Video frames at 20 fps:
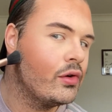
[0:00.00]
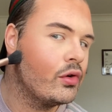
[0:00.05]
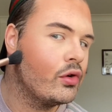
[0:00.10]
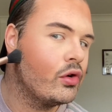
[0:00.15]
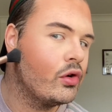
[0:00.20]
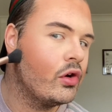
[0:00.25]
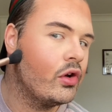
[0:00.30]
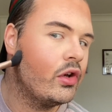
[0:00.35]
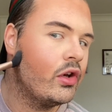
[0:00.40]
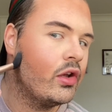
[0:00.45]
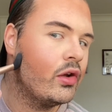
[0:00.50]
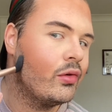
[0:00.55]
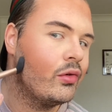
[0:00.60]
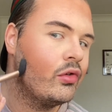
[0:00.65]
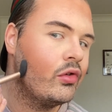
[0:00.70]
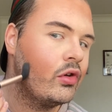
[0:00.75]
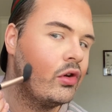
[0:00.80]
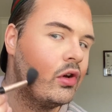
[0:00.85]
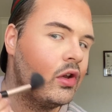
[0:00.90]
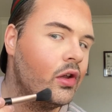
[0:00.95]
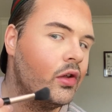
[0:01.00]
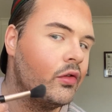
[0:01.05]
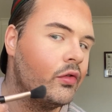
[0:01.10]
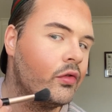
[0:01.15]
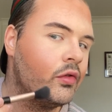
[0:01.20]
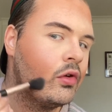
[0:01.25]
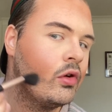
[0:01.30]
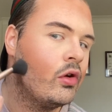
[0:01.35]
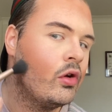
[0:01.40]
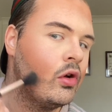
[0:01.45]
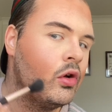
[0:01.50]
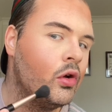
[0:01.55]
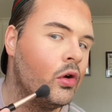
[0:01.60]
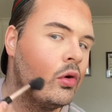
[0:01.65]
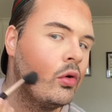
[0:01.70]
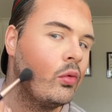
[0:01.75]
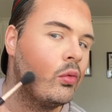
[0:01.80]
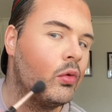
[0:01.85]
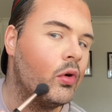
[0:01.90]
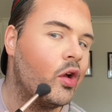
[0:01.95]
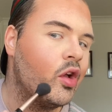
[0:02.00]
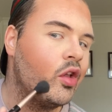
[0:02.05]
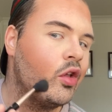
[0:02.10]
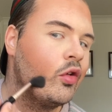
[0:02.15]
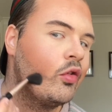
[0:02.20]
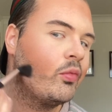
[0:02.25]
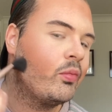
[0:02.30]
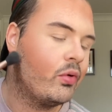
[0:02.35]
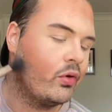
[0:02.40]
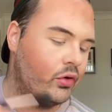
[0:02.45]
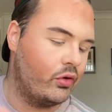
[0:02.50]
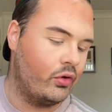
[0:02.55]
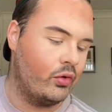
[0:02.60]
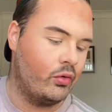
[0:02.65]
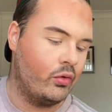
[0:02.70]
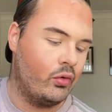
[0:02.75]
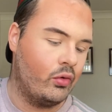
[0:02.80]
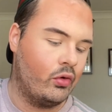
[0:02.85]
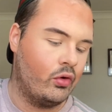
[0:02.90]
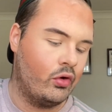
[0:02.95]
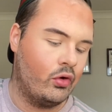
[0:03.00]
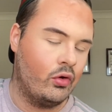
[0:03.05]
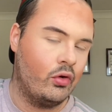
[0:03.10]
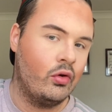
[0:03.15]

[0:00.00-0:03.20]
cutting it underneath where you've put your